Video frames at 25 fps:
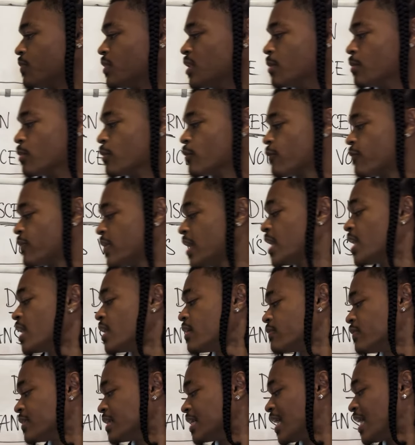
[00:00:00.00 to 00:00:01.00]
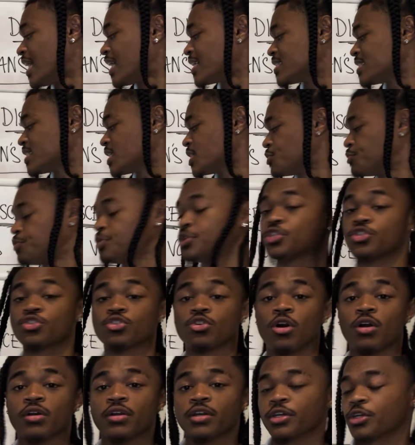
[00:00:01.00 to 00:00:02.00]
Number 5, God says be
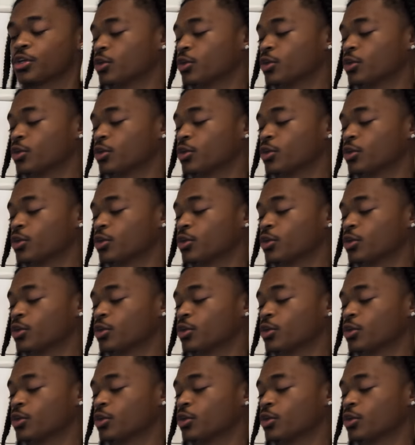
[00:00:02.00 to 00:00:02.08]
strong and